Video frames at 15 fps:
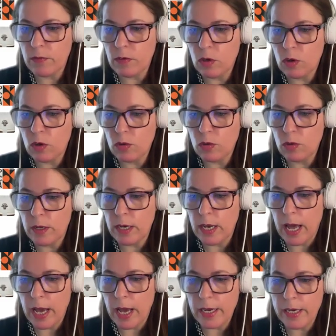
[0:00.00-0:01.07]
will go to
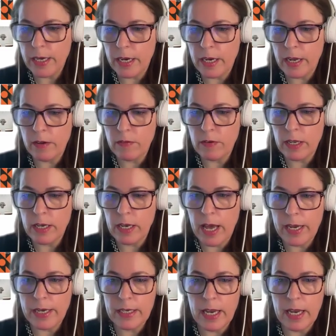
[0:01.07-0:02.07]
align and I will align